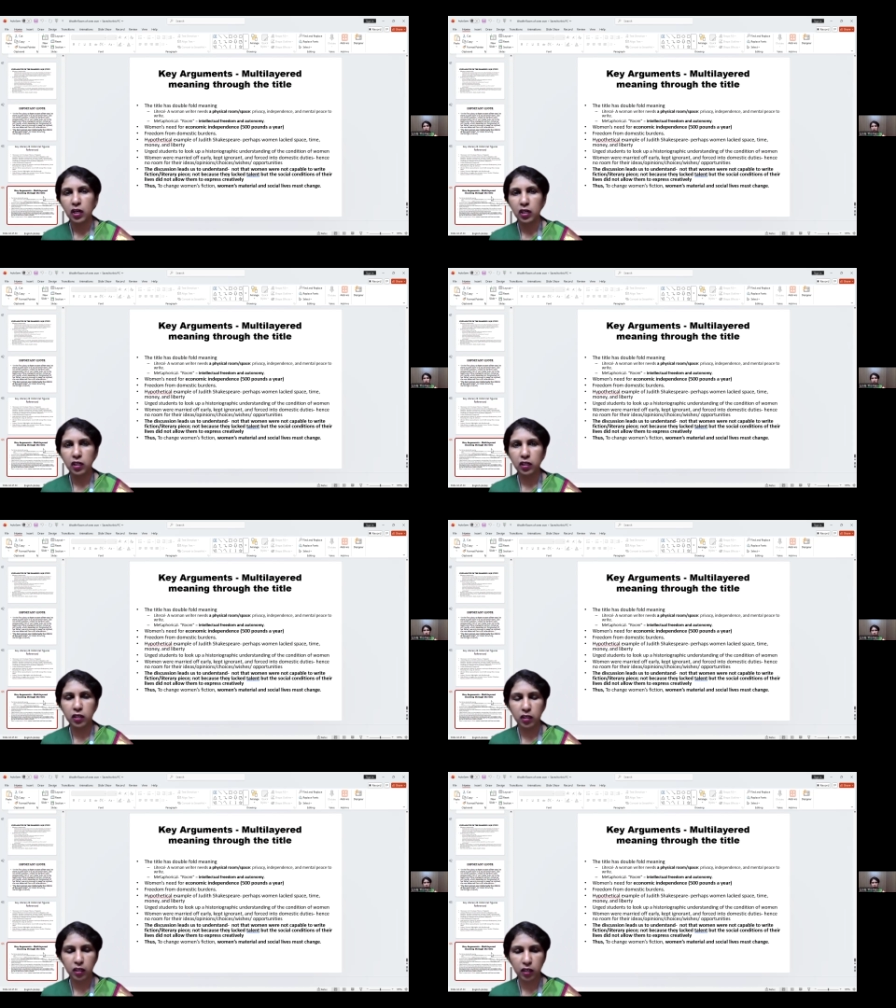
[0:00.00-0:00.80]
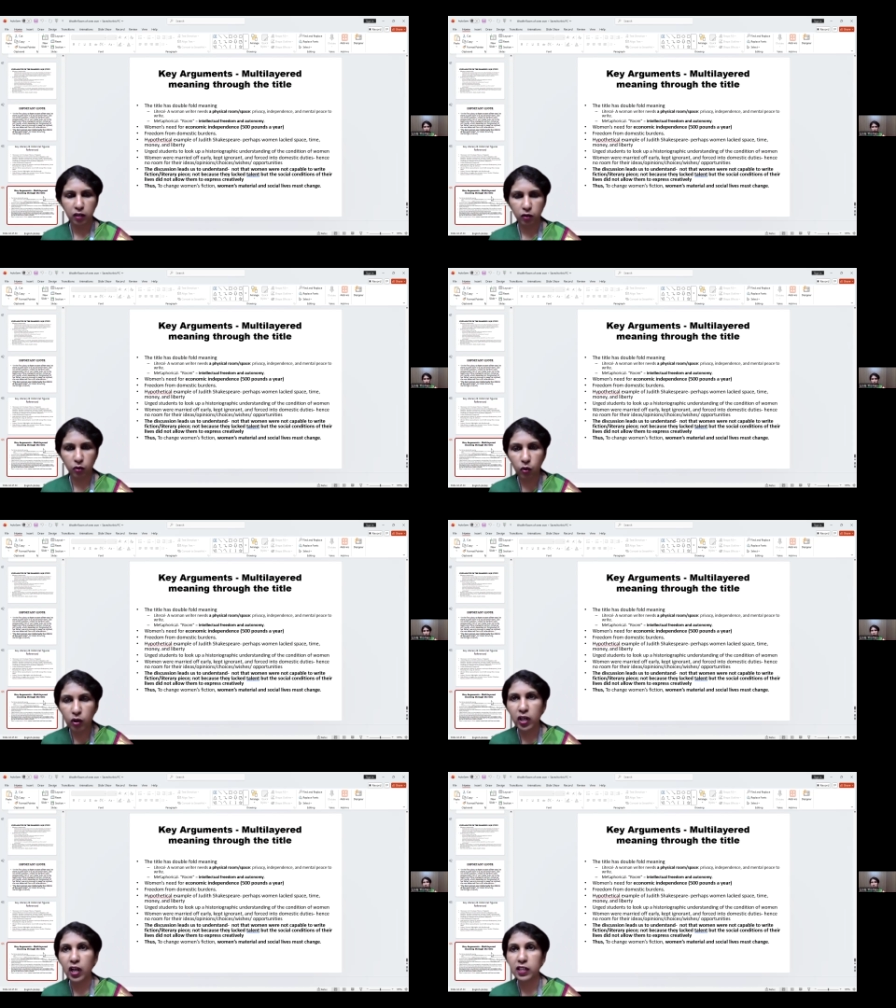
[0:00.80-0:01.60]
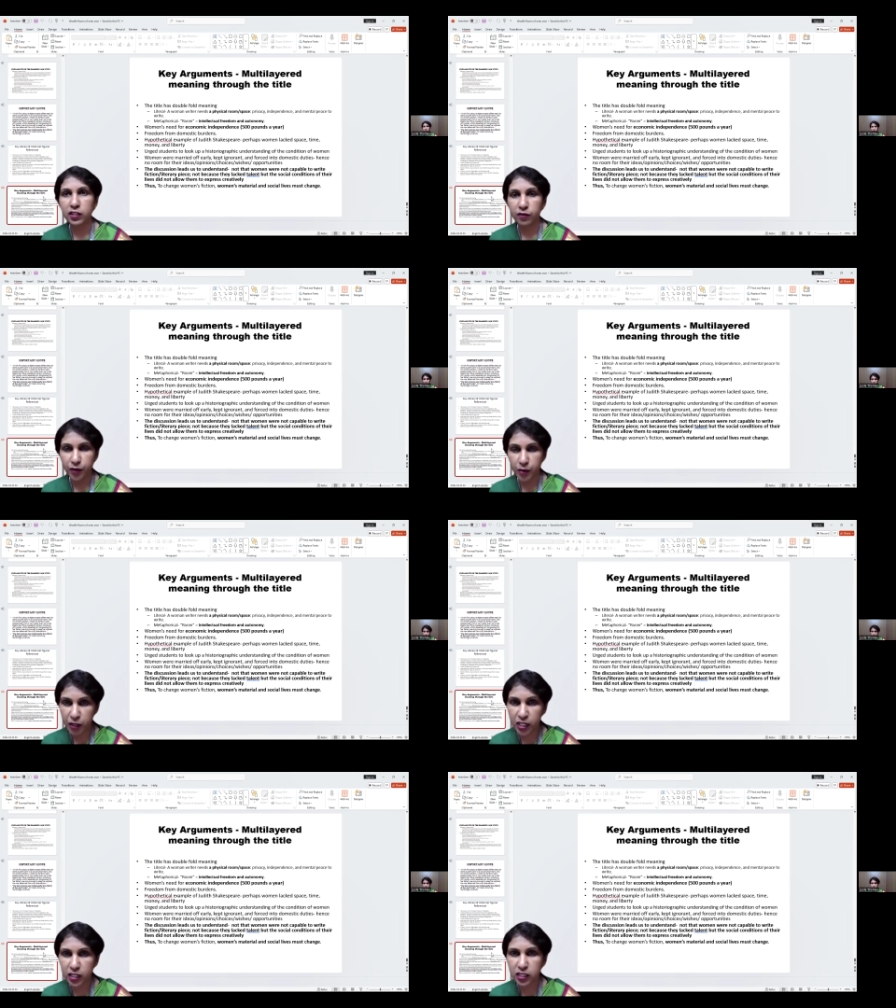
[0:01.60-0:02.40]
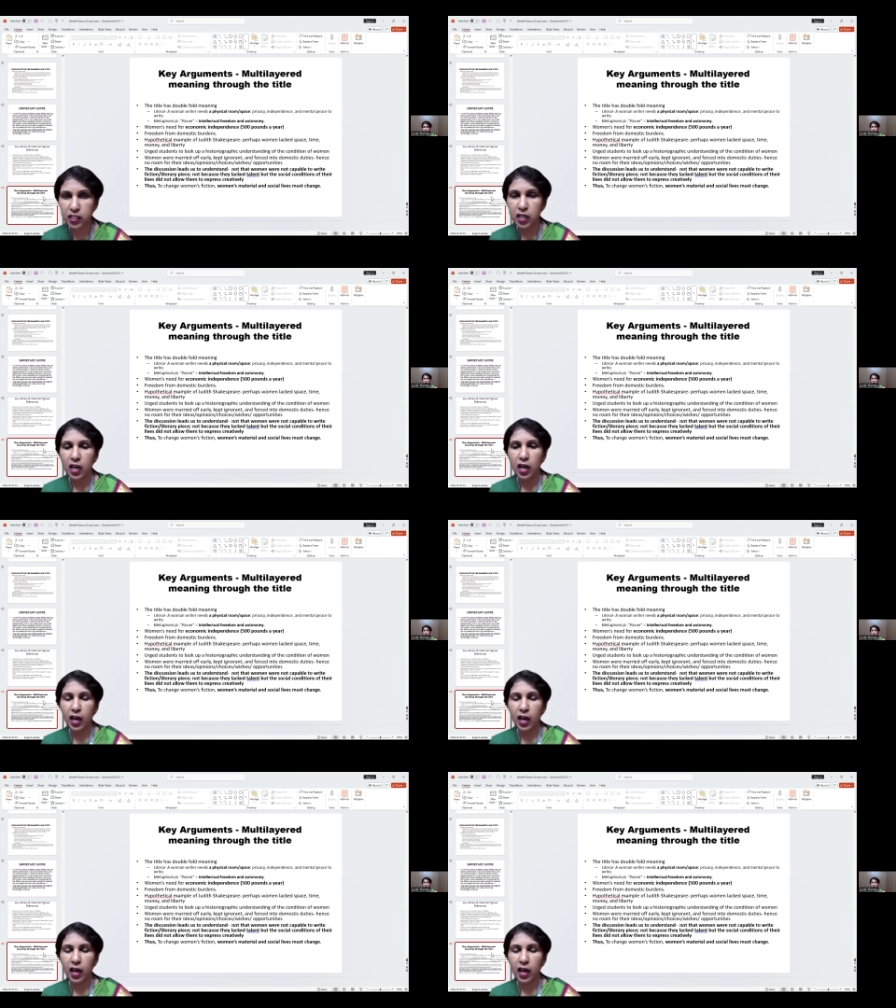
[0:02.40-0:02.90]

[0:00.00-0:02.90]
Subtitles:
her role as a feminist,